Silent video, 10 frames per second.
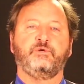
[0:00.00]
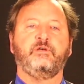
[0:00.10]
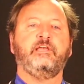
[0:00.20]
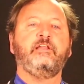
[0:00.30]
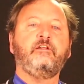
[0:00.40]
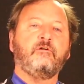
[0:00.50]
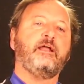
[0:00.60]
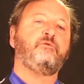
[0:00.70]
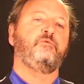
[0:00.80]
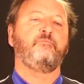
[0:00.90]
trillion
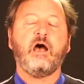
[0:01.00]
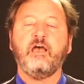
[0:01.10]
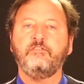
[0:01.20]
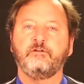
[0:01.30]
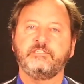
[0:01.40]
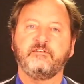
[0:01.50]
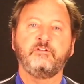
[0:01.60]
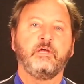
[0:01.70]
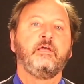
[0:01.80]
interact with my 37.